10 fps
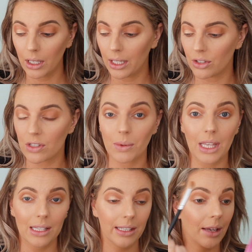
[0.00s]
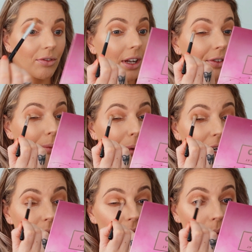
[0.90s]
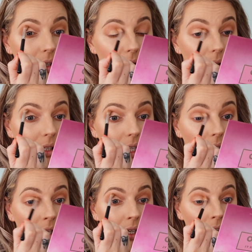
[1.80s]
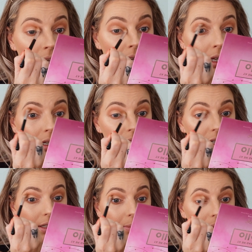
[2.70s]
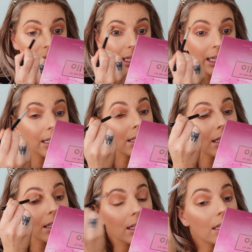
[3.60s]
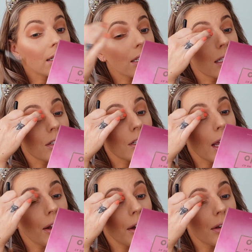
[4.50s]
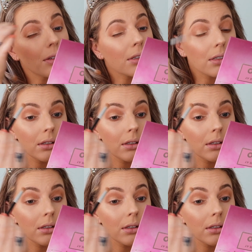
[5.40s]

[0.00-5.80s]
And just with that same fluffy brush we've been using, just blend it into the shadows.